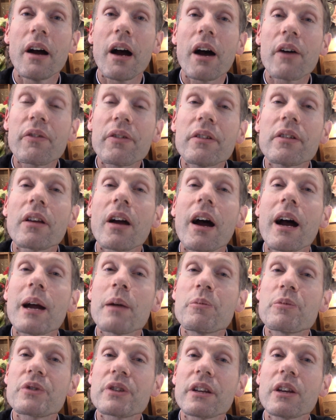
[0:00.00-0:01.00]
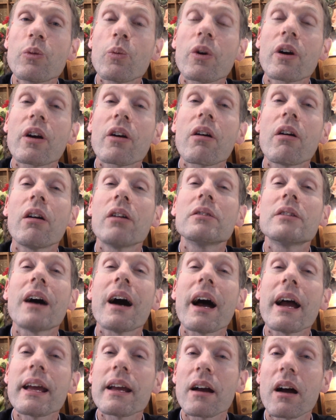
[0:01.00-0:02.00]
oftentimes in what are called
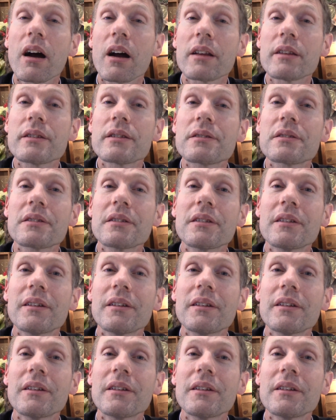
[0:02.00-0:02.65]
icons.